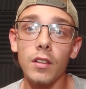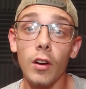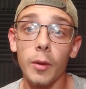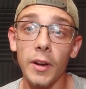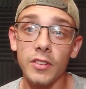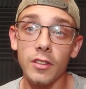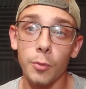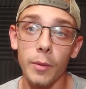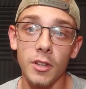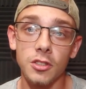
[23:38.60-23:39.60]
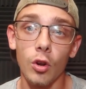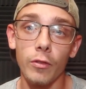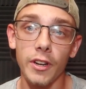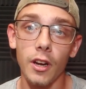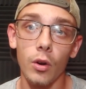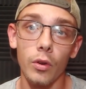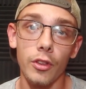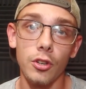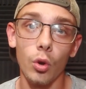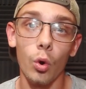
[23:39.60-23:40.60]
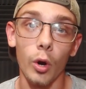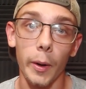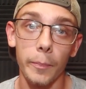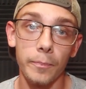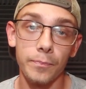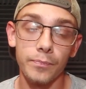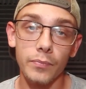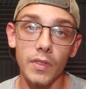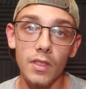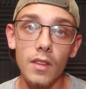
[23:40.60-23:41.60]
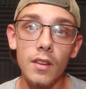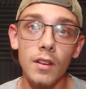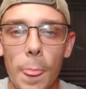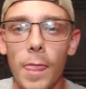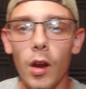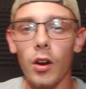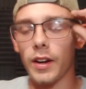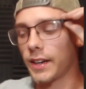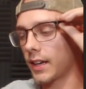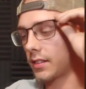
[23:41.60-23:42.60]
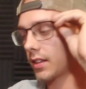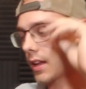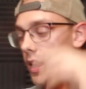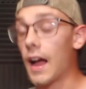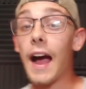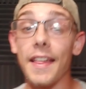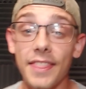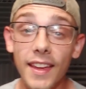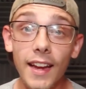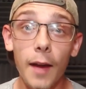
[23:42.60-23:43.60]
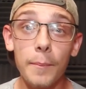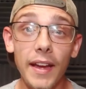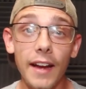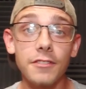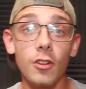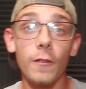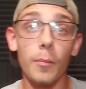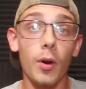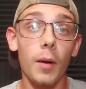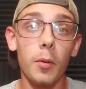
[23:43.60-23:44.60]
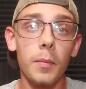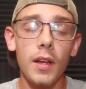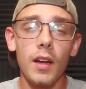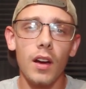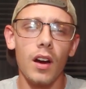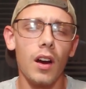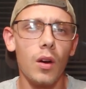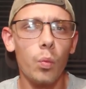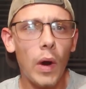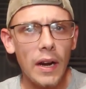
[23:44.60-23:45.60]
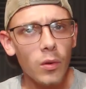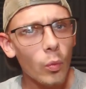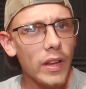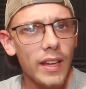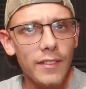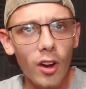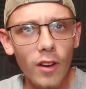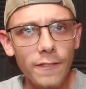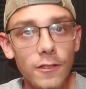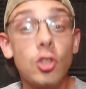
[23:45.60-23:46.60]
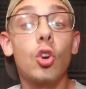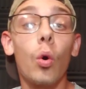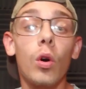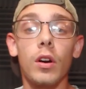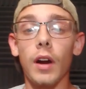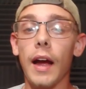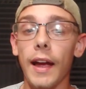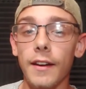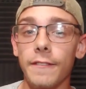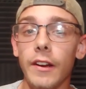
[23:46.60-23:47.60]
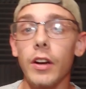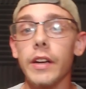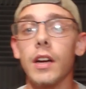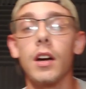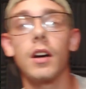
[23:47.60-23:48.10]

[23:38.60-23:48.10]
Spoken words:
to talk about this pretty much the whole video. The door. Alright, guys. I think I may have solved the problem. Where did we leave off? Door. I had a very